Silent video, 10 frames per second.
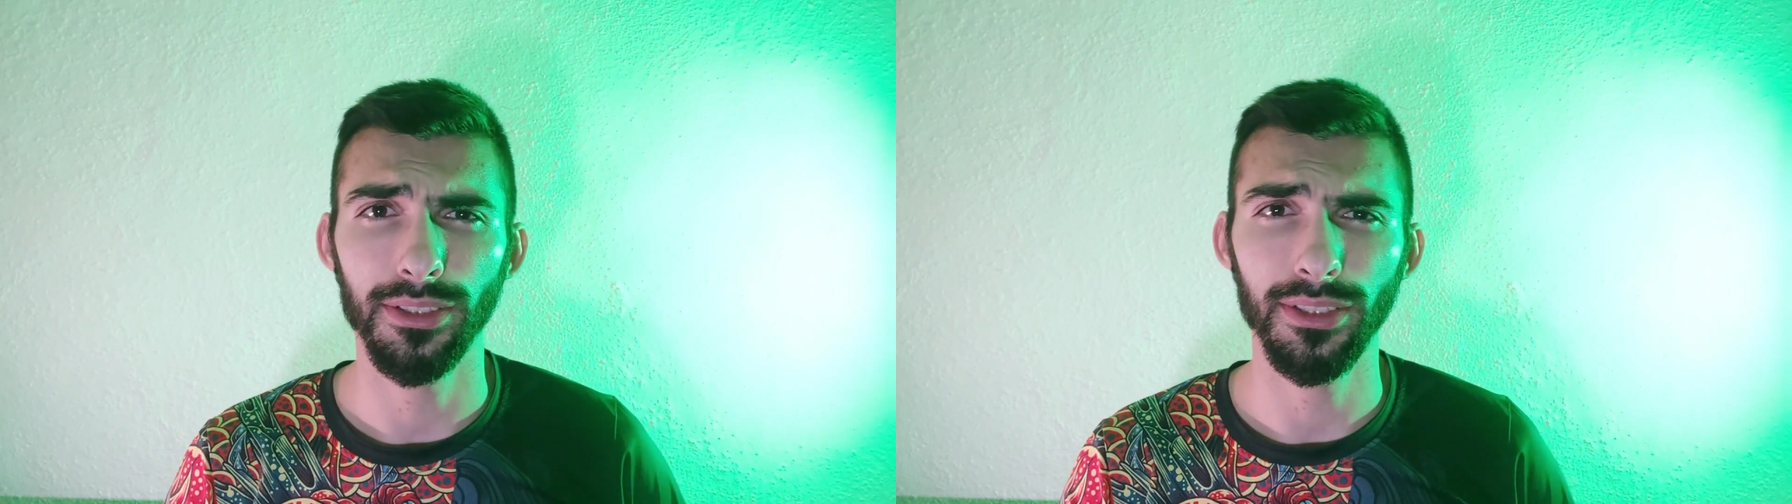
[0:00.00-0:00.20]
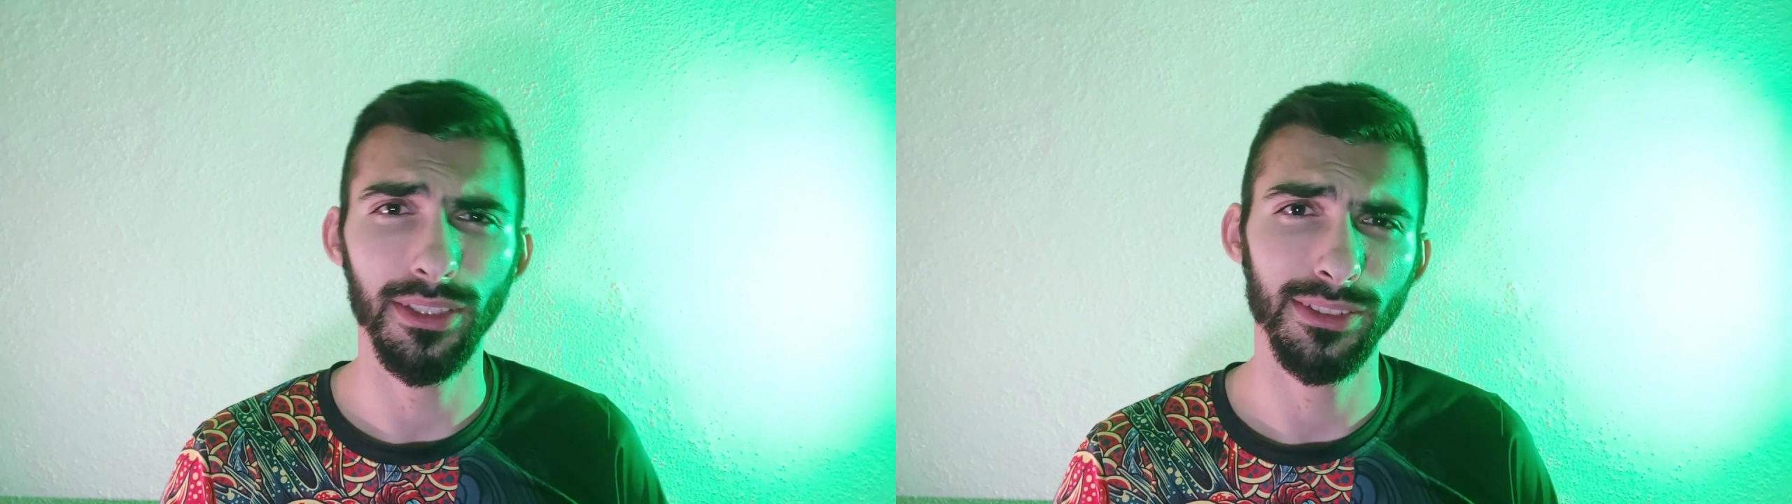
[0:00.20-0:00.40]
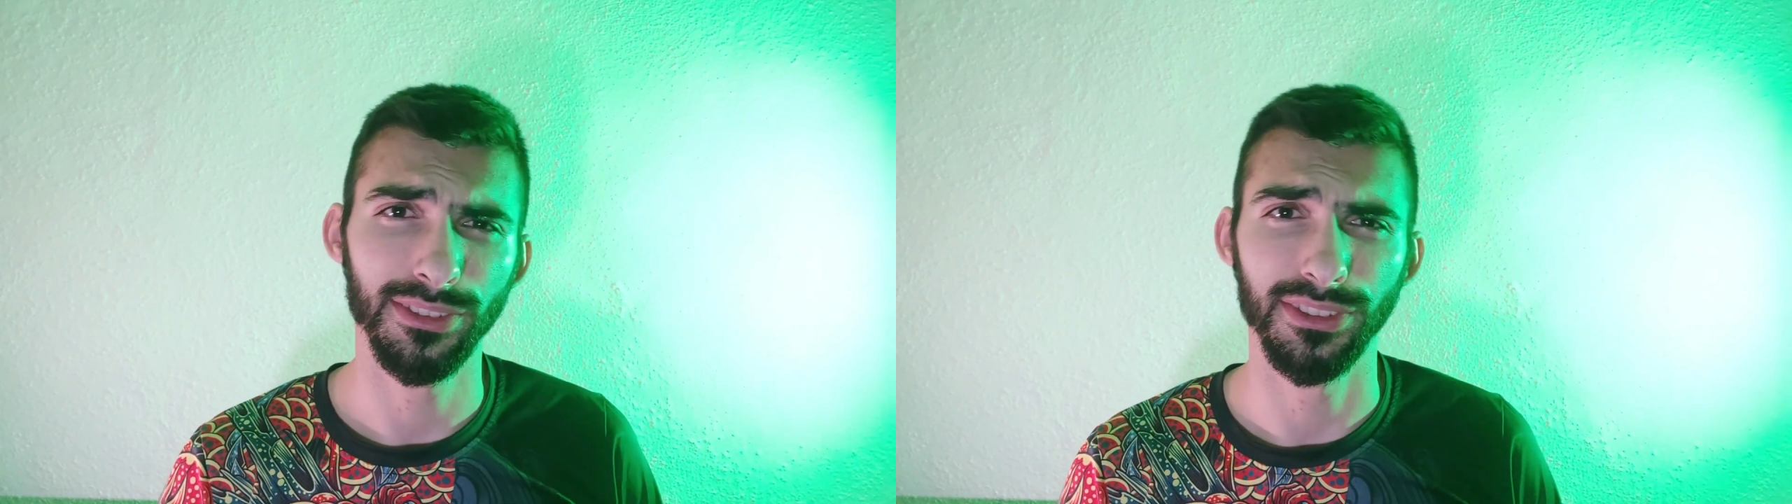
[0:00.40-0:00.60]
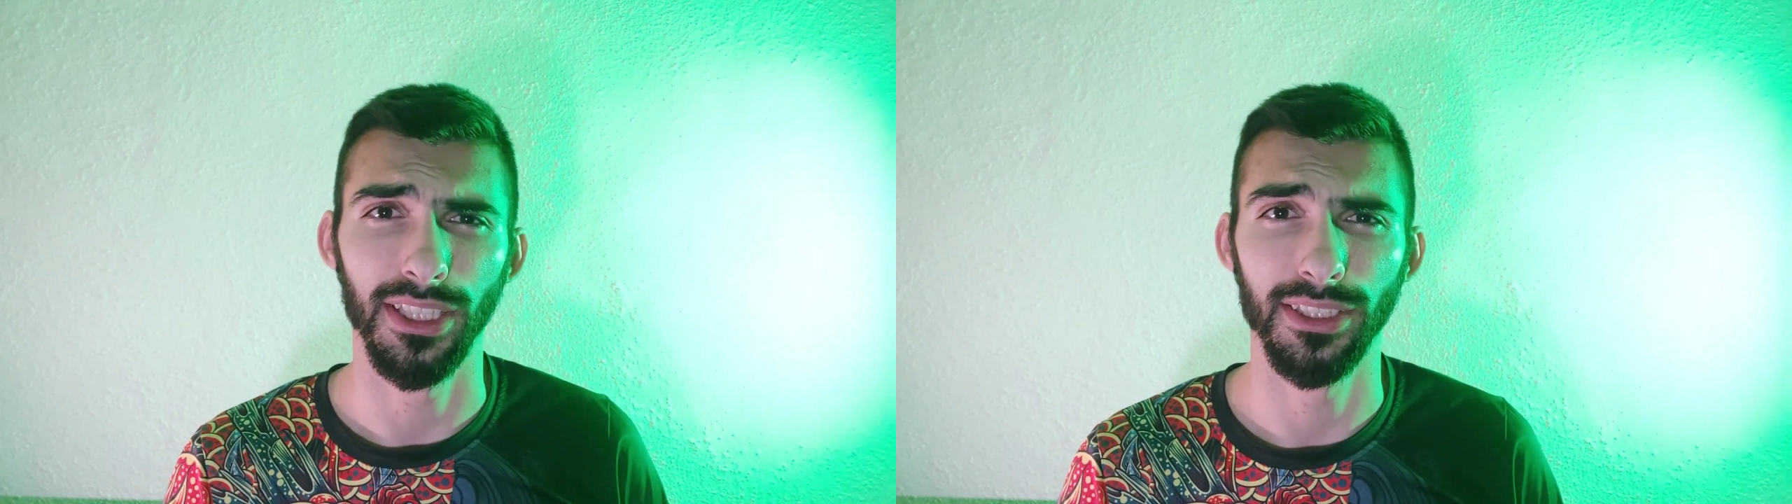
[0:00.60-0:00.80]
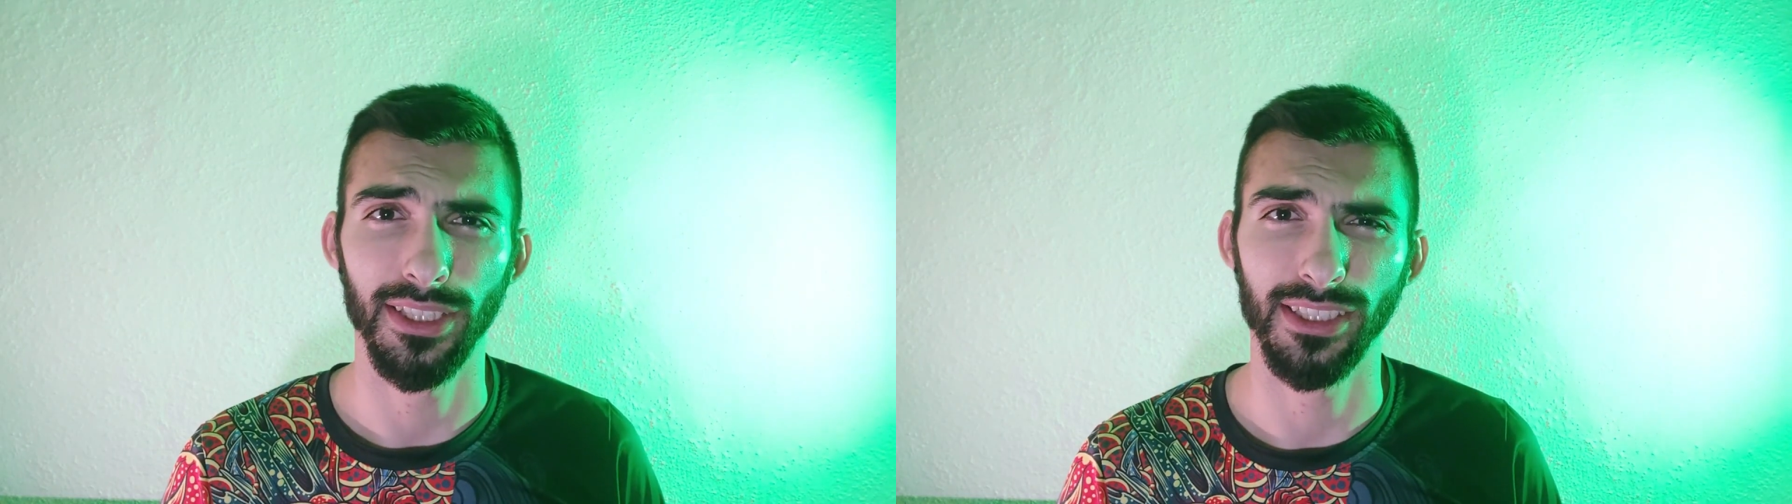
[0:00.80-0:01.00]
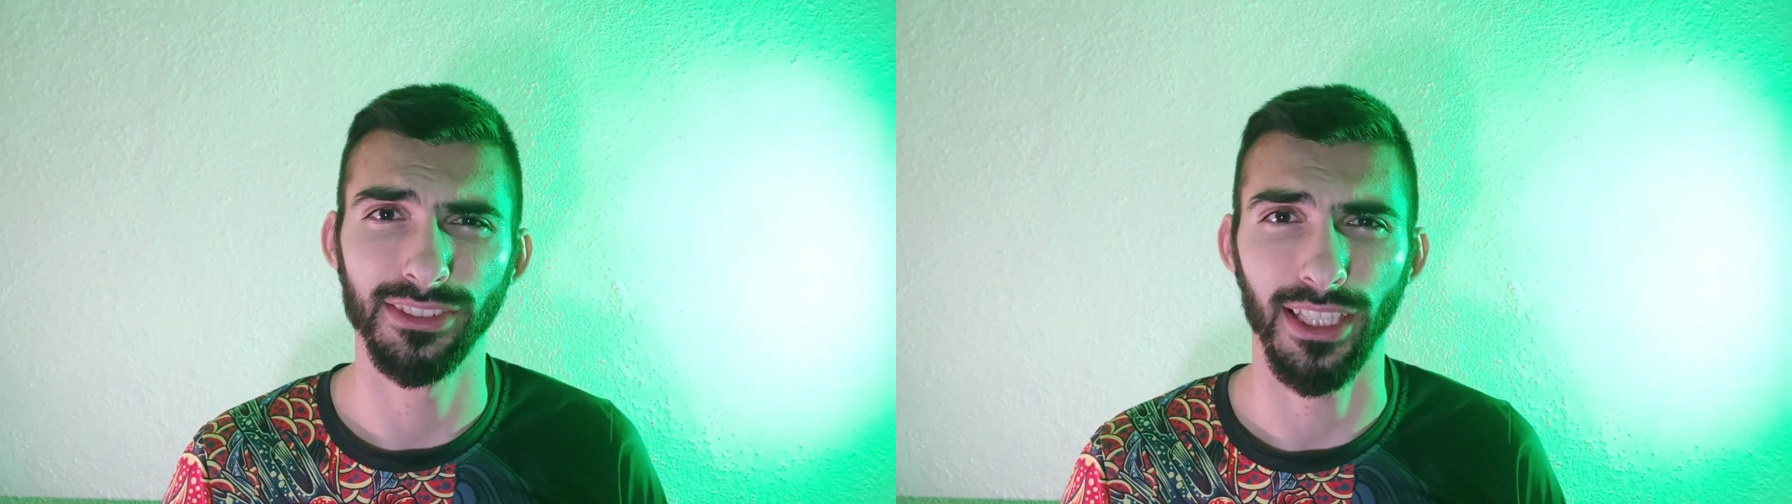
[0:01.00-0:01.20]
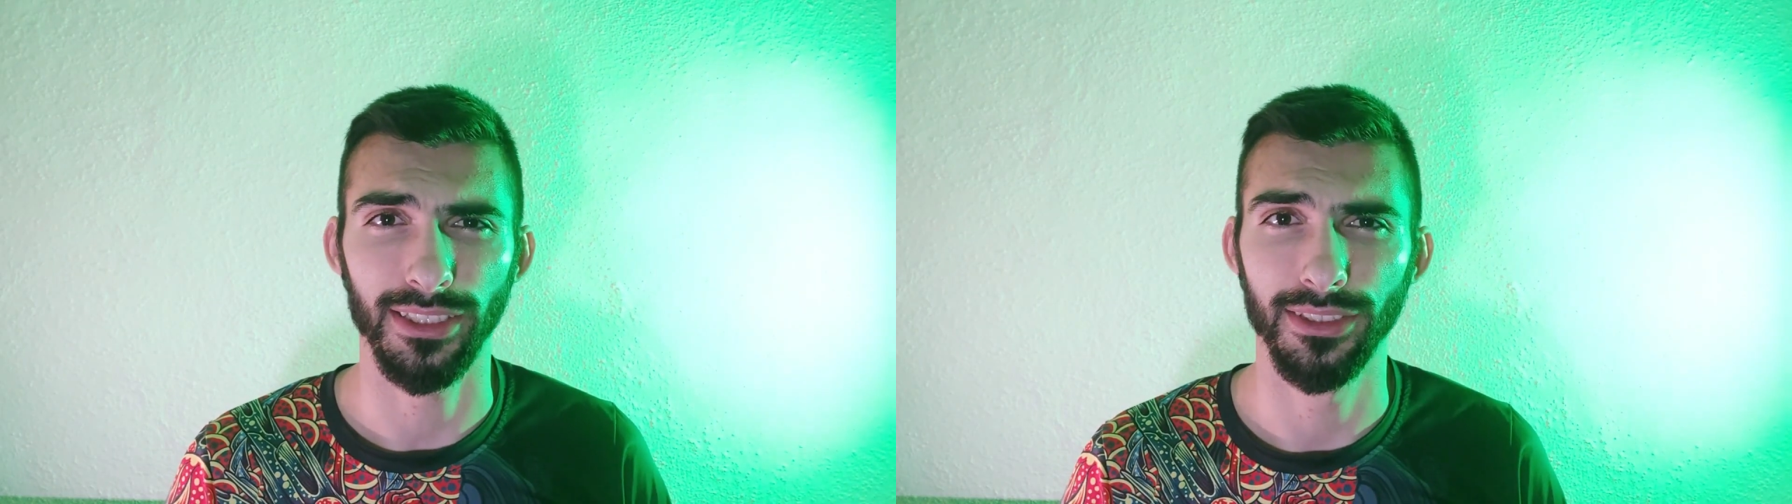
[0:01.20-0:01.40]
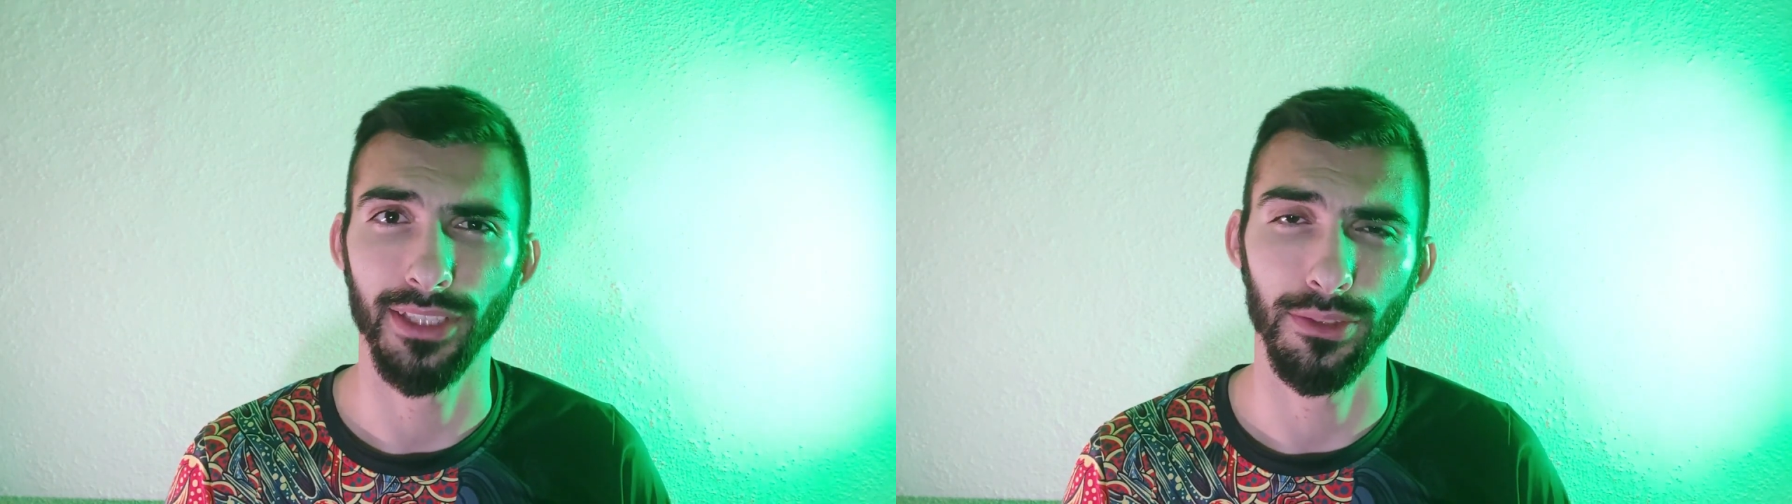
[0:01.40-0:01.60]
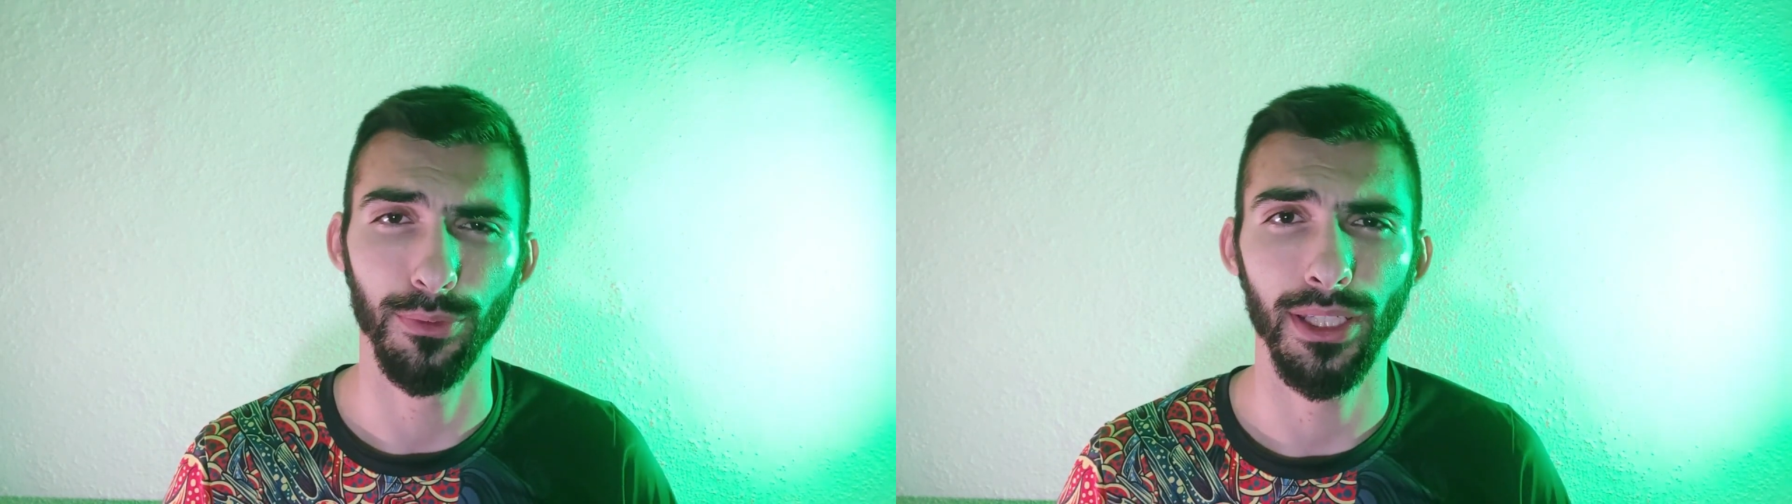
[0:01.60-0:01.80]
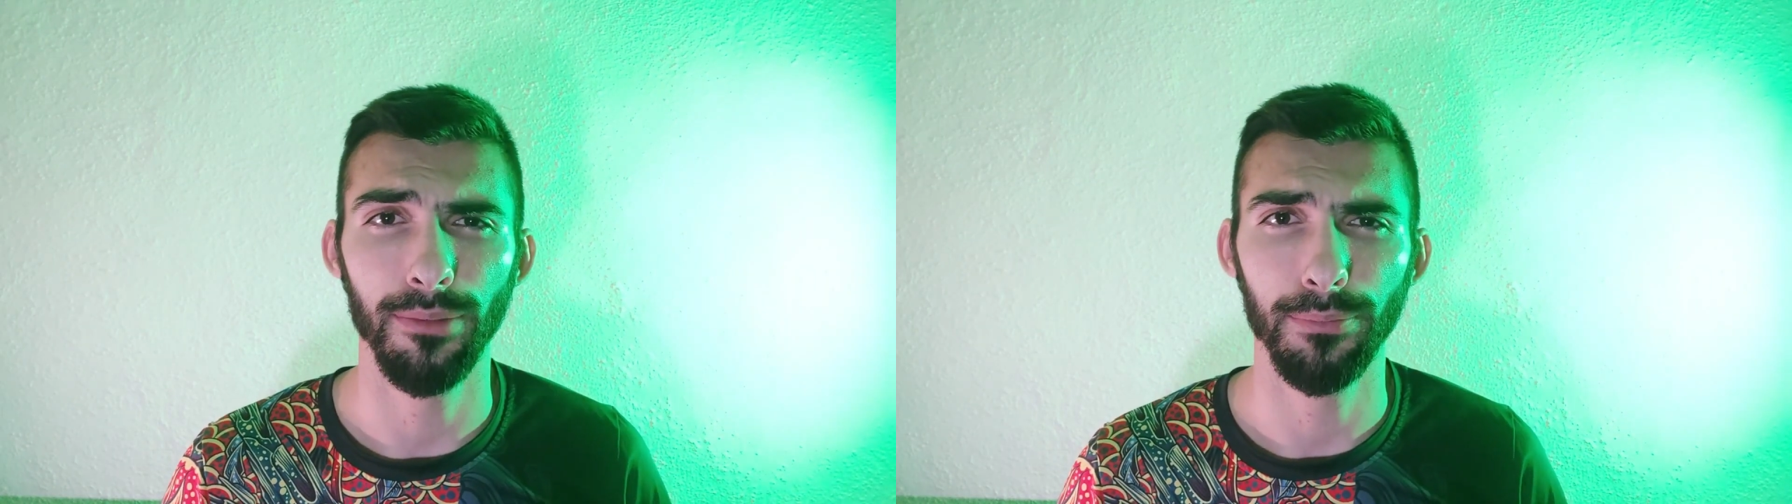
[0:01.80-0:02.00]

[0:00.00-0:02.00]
didn't say it exactly that way,